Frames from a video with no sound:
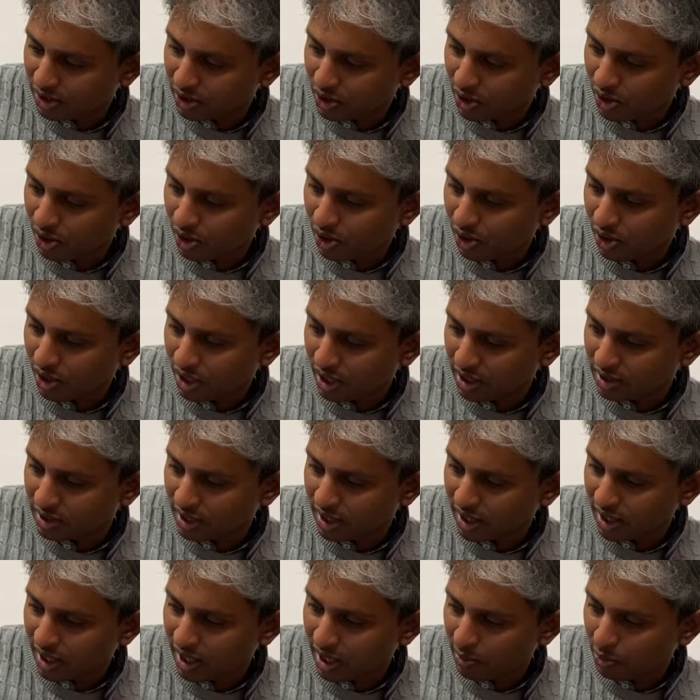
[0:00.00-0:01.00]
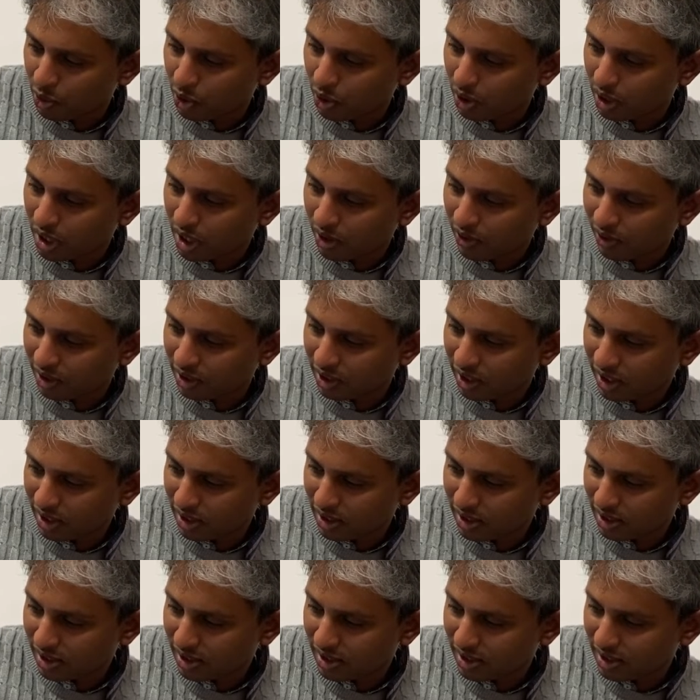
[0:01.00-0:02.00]
so I said I'm going to cover that,
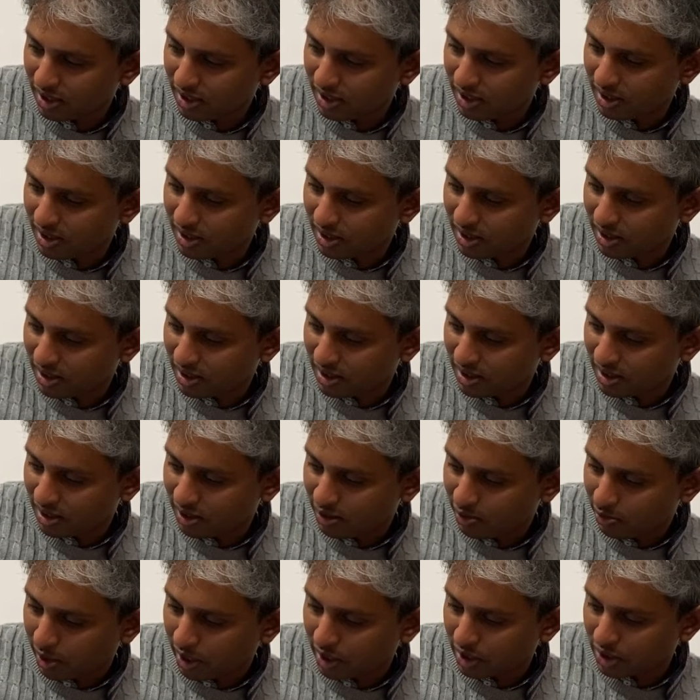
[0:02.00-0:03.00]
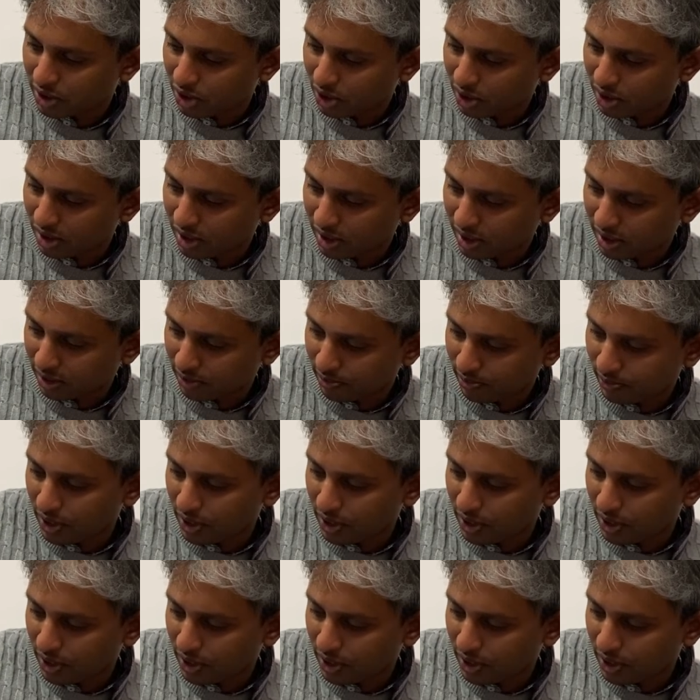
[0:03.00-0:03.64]
but it's not there.